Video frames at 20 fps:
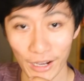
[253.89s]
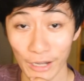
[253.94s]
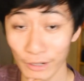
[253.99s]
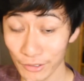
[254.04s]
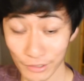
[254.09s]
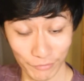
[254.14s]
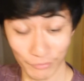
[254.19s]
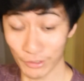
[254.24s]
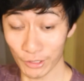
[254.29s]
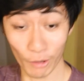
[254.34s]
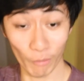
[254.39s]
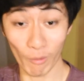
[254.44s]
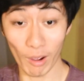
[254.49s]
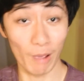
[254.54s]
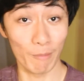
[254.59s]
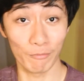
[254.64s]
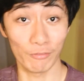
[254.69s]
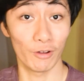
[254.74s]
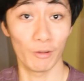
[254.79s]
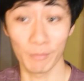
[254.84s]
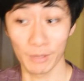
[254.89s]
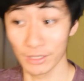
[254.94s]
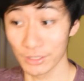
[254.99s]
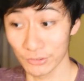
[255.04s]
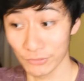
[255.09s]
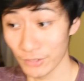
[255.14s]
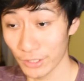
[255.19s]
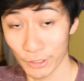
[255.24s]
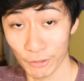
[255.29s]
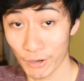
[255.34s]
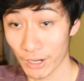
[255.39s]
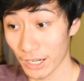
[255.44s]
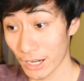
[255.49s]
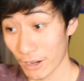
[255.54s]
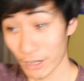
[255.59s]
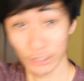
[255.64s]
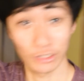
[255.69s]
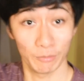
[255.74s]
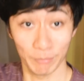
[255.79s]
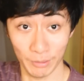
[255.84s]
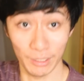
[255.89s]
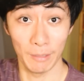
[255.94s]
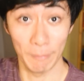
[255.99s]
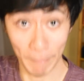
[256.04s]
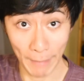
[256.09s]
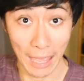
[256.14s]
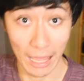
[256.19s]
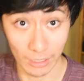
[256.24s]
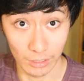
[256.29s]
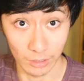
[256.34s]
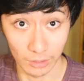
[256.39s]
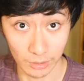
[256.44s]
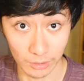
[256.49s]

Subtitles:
I don't even know why I'm filming this video right now. I should be in bed.